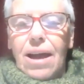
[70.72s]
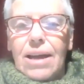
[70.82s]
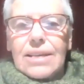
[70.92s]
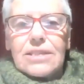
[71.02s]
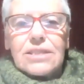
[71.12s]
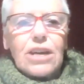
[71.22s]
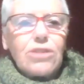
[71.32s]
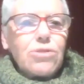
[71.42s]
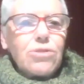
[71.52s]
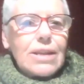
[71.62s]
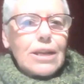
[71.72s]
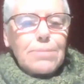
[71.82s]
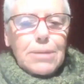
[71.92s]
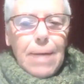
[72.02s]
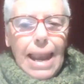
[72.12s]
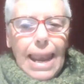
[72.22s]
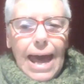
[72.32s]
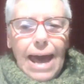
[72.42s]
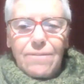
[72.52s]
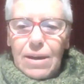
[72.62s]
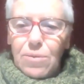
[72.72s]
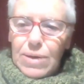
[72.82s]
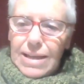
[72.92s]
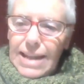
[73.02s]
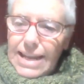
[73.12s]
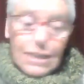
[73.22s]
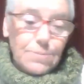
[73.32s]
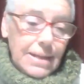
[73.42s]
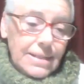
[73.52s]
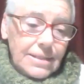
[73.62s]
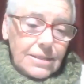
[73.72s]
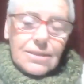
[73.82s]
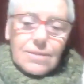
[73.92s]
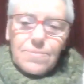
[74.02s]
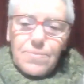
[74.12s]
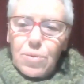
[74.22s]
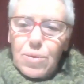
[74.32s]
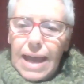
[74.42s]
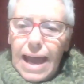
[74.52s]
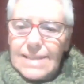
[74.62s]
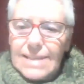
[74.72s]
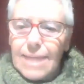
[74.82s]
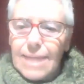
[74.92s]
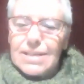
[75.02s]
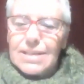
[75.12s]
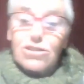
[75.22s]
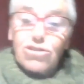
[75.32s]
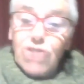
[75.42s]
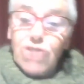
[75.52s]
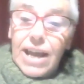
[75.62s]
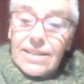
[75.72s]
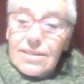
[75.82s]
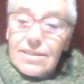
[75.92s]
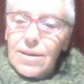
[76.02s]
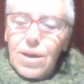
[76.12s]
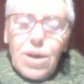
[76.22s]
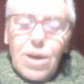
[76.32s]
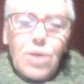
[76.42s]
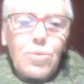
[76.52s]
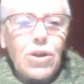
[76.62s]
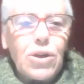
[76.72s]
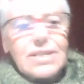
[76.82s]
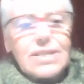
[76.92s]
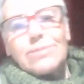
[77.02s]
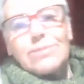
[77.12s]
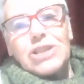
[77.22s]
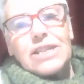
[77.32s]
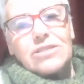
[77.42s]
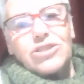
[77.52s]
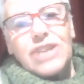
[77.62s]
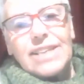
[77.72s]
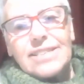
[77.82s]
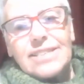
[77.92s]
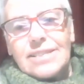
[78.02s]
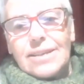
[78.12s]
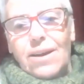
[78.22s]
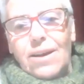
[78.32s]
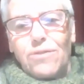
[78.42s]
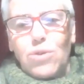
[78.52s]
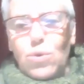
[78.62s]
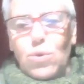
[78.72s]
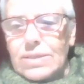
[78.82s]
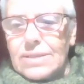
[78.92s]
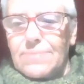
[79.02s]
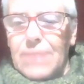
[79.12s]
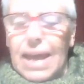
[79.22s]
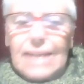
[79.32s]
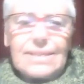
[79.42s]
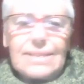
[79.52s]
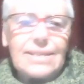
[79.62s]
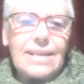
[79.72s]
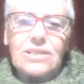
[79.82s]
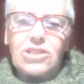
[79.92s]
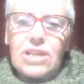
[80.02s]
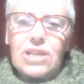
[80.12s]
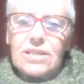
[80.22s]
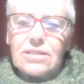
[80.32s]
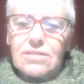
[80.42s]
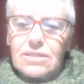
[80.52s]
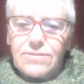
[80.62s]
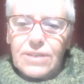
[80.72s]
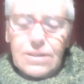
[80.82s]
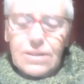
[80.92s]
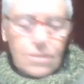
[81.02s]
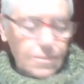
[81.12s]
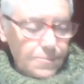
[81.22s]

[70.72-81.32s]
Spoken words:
I can tell you a little bit about Lava. We're lesbians. We are same-sex attracted. We're not same gender attracted, of course, and sex and gender are different.